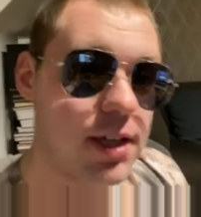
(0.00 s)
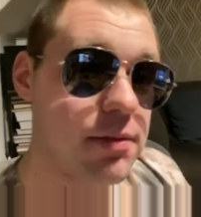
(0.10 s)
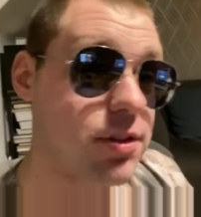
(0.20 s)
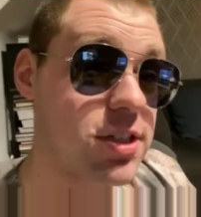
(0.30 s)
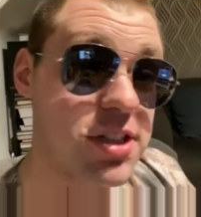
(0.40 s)

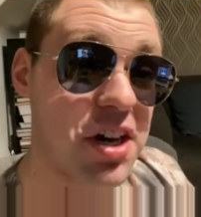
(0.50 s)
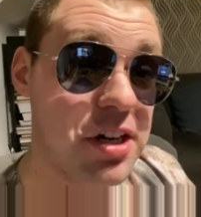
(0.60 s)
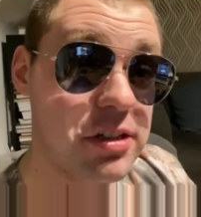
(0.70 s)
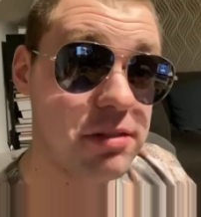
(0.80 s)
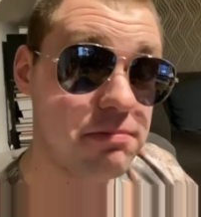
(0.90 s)
Because it's
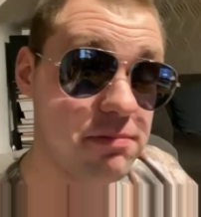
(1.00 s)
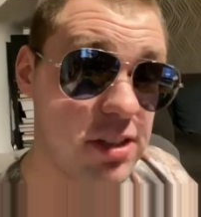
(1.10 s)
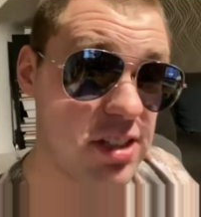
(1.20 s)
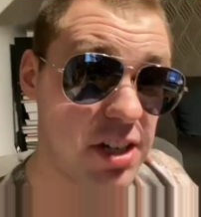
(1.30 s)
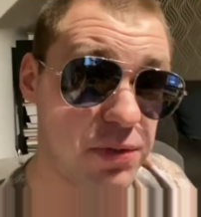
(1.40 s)
hard.
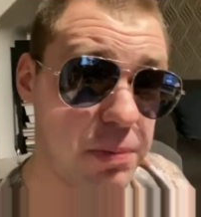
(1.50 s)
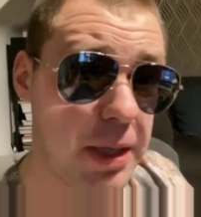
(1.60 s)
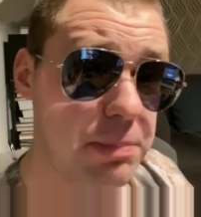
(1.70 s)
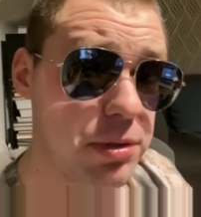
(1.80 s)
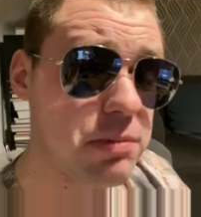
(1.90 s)
It's hard for
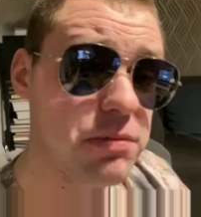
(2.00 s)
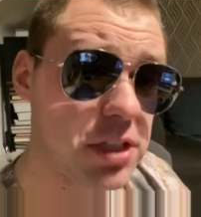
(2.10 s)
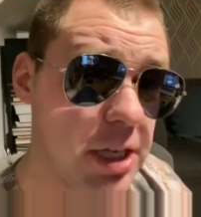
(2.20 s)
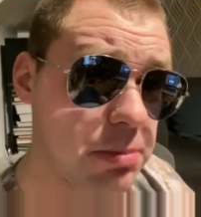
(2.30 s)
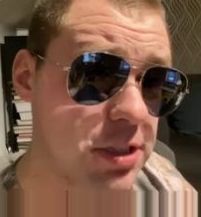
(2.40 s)
people to
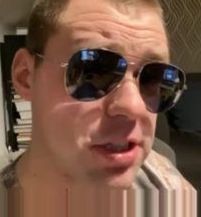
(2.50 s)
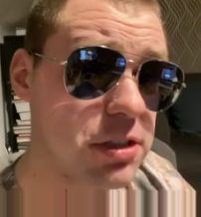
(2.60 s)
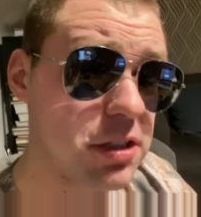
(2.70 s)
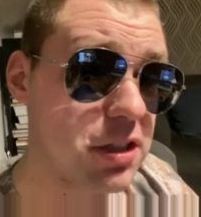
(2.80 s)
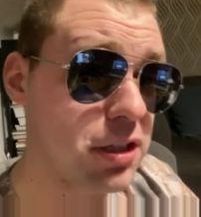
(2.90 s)
keep this
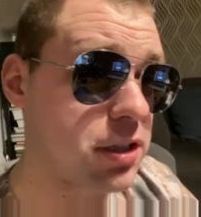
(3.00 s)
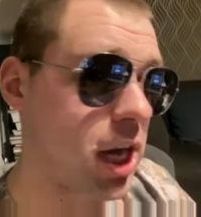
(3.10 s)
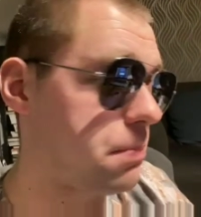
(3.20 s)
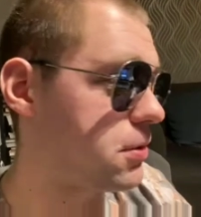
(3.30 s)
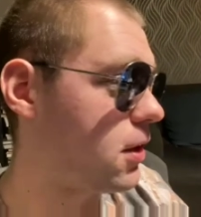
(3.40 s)
under the
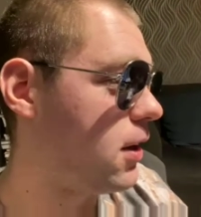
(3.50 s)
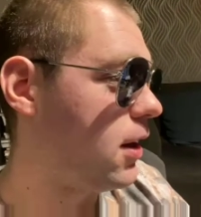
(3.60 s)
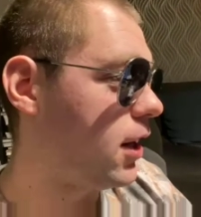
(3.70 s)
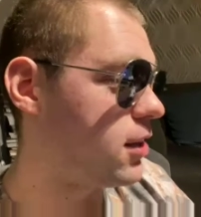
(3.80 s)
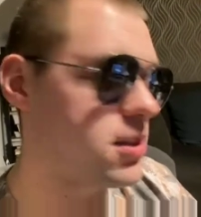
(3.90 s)
wraps.
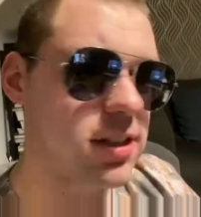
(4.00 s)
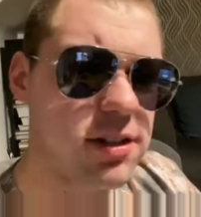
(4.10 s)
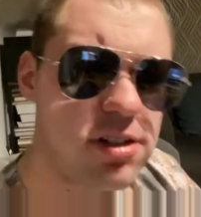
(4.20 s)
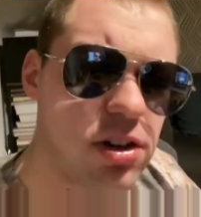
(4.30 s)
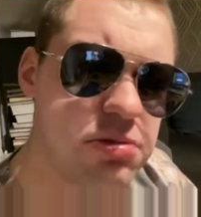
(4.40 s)
And it's like,
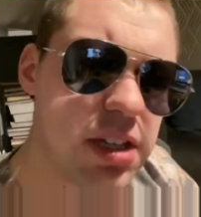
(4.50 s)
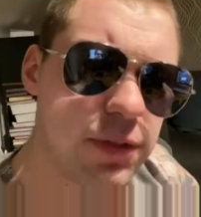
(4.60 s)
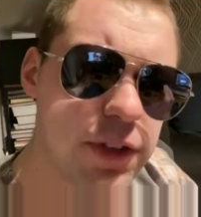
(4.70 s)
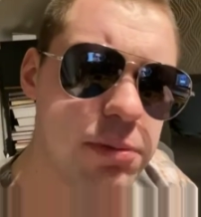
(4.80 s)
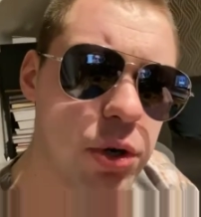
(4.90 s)
only a
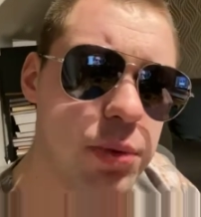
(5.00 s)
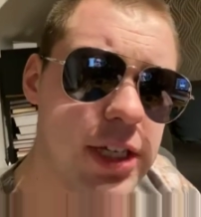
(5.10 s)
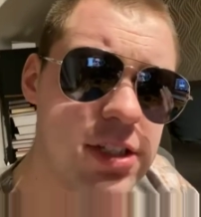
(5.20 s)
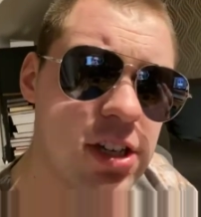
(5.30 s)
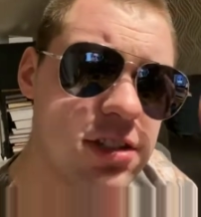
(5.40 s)
few more
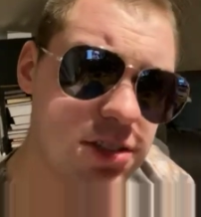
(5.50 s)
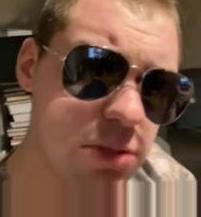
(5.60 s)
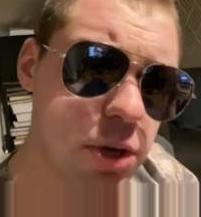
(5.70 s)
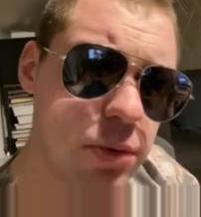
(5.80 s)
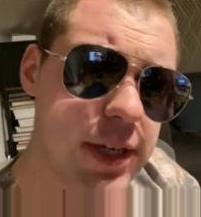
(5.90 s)
weeks.
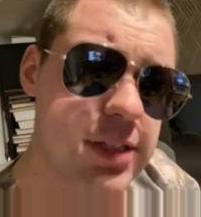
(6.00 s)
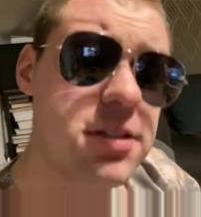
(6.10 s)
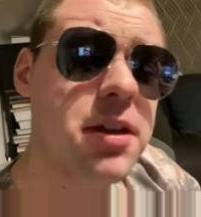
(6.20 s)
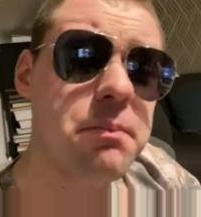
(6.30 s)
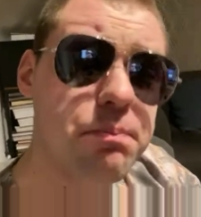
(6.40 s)
2 more
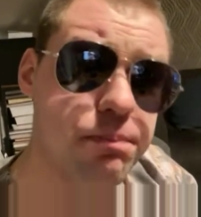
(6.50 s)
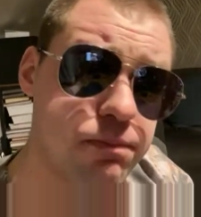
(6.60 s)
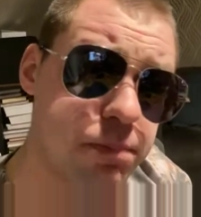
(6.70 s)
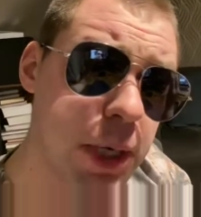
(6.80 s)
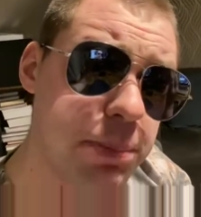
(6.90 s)
weeks.
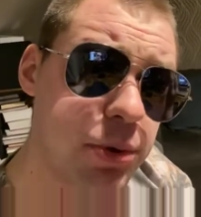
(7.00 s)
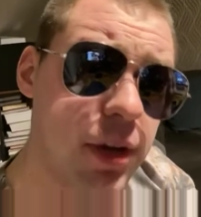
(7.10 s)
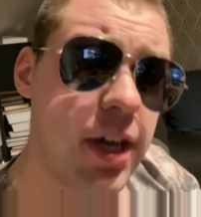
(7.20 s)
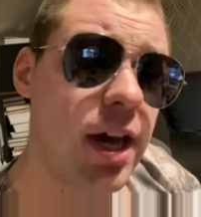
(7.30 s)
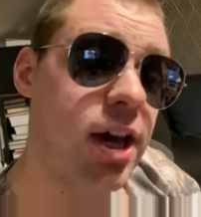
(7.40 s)

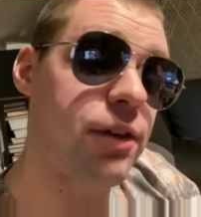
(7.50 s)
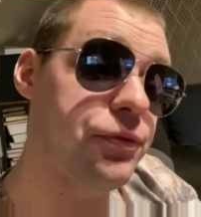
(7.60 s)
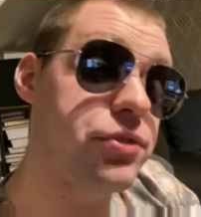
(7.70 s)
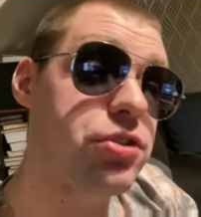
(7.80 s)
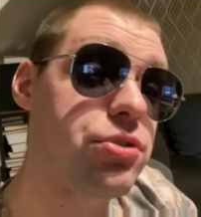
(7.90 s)
People
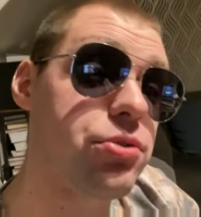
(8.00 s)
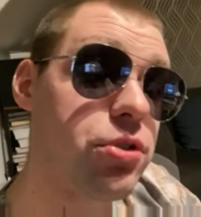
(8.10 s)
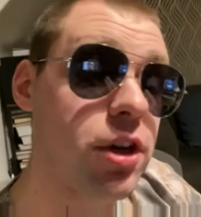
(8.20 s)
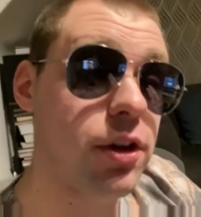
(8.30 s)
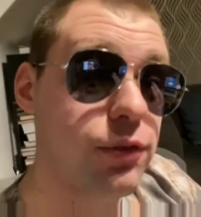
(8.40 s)
have to
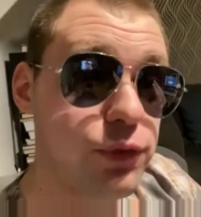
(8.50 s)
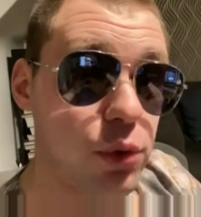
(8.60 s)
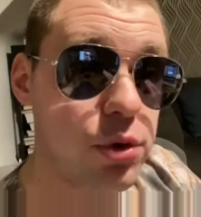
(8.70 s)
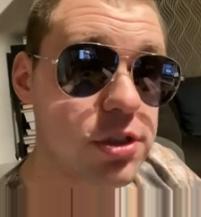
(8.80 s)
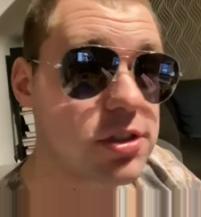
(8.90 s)

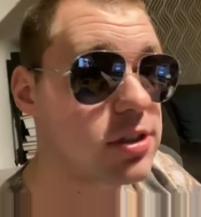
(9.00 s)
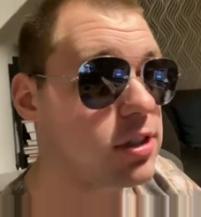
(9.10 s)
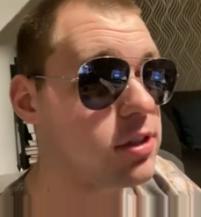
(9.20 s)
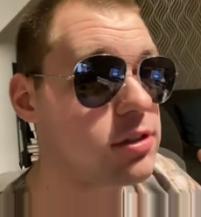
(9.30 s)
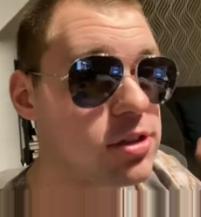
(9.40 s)
forced
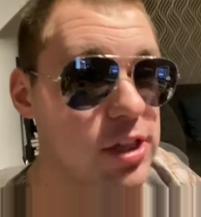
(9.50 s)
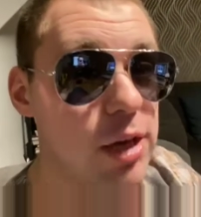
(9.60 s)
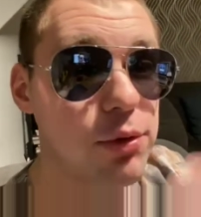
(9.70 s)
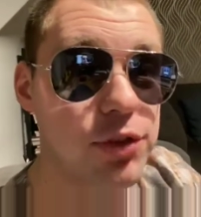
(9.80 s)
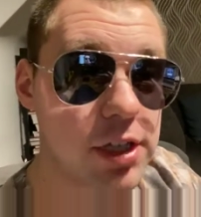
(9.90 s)
to stay
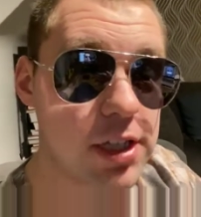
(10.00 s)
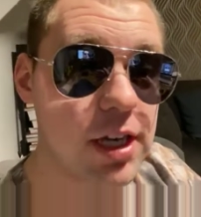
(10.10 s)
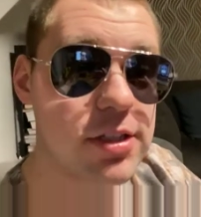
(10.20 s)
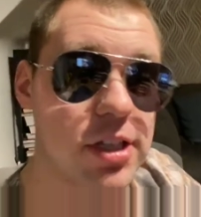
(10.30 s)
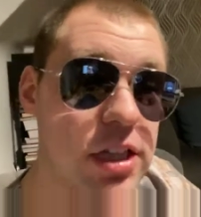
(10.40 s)
with their
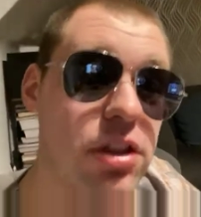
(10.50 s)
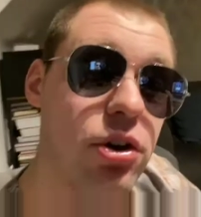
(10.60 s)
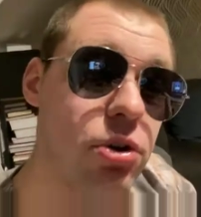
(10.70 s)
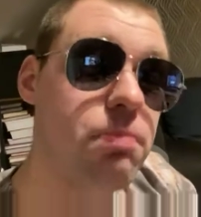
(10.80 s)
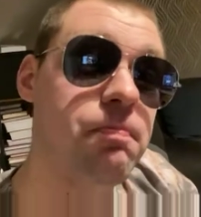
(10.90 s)
kids in the
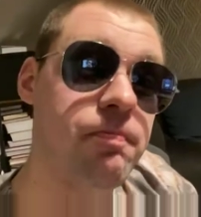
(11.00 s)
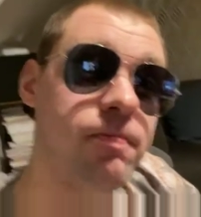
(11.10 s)
home.